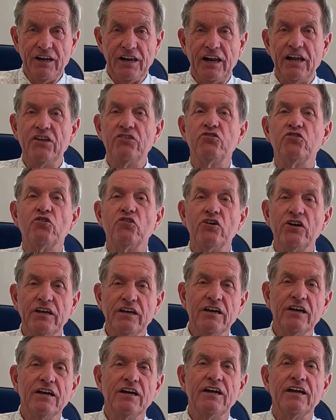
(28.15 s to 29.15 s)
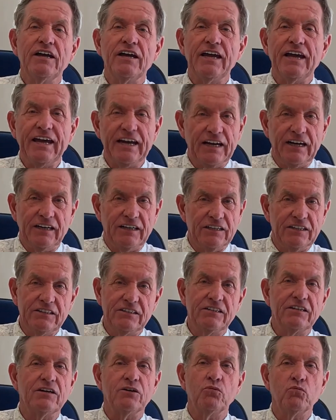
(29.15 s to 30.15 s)
Enjoy
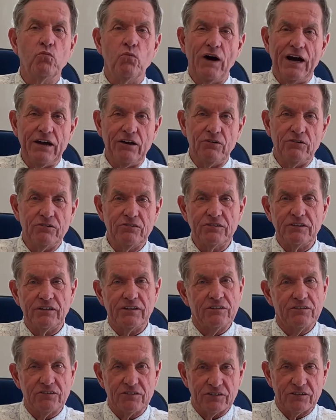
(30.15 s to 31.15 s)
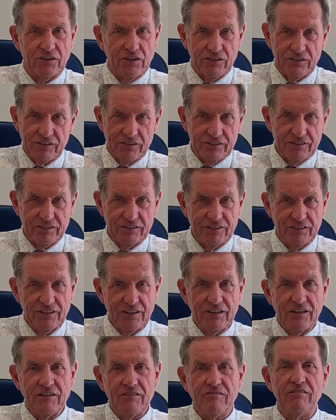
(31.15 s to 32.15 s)
England and Wales and Scotland
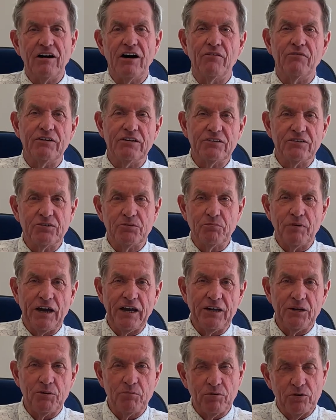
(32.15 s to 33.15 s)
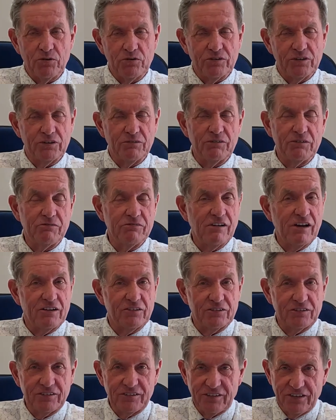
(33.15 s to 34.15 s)
rather than Spain and Portugal and
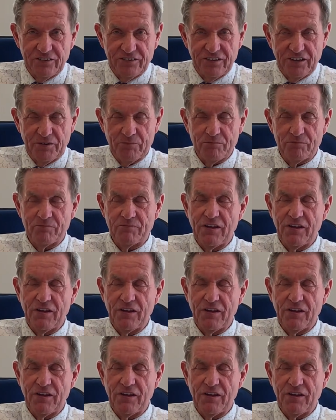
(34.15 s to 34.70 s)
France this year.